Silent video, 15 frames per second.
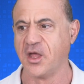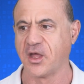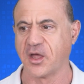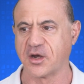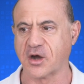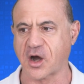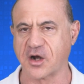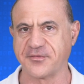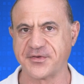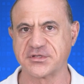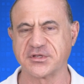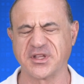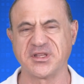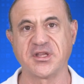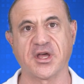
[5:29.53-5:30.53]
An
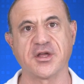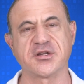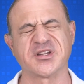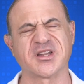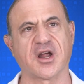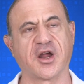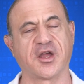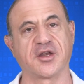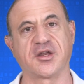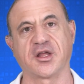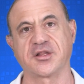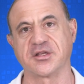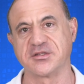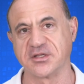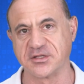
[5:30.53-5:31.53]
artificial intelligence
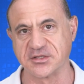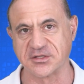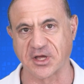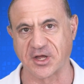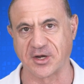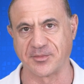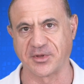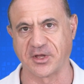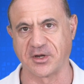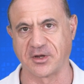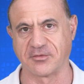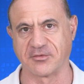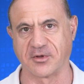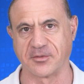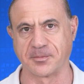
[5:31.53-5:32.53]
architect is a design and
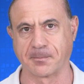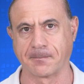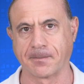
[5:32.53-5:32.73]
planning role.